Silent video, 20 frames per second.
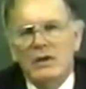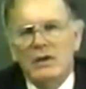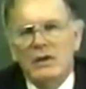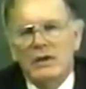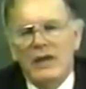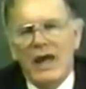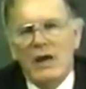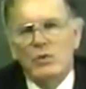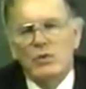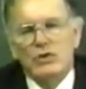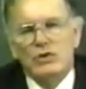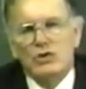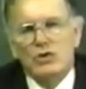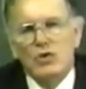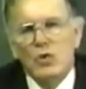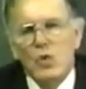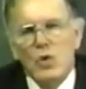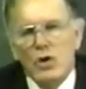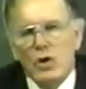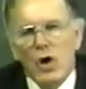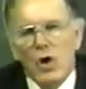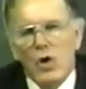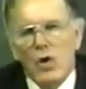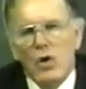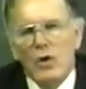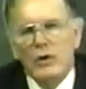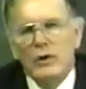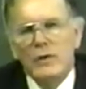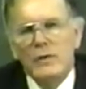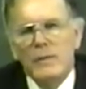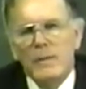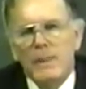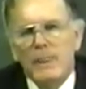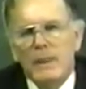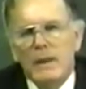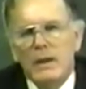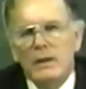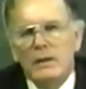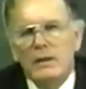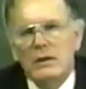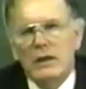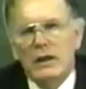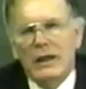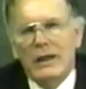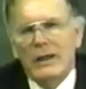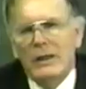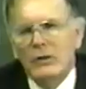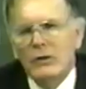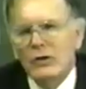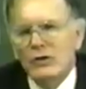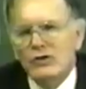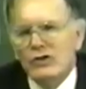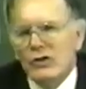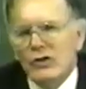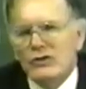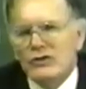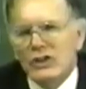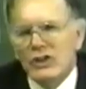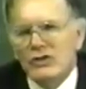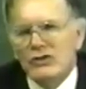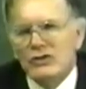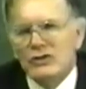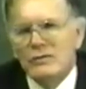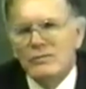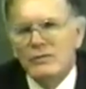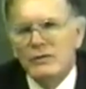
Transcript: that was going on in the churches